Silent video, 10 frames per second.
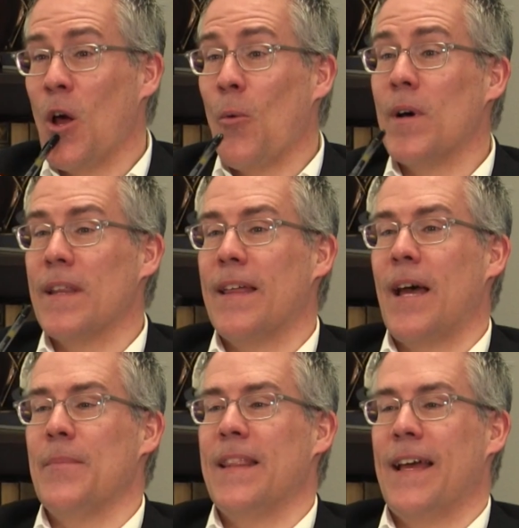well
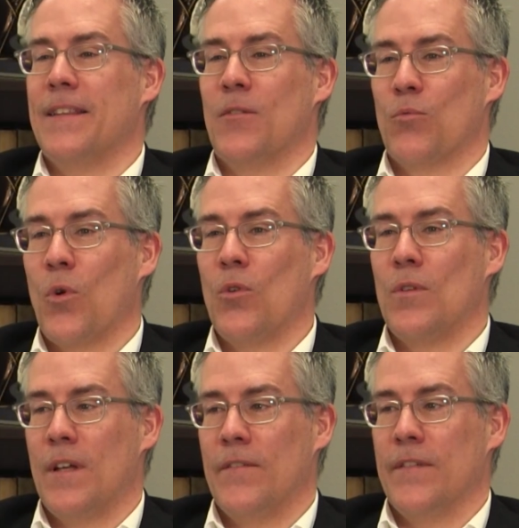i mean that the
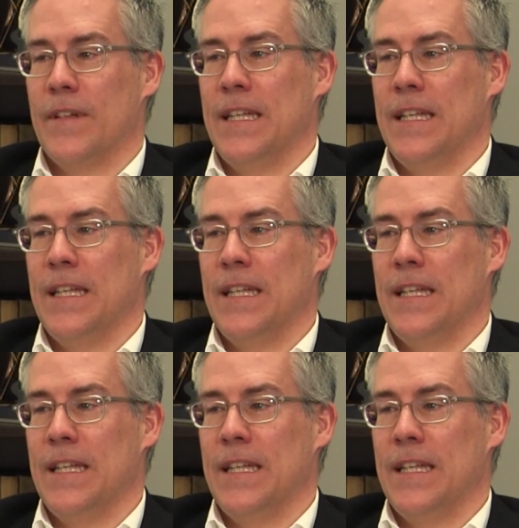role of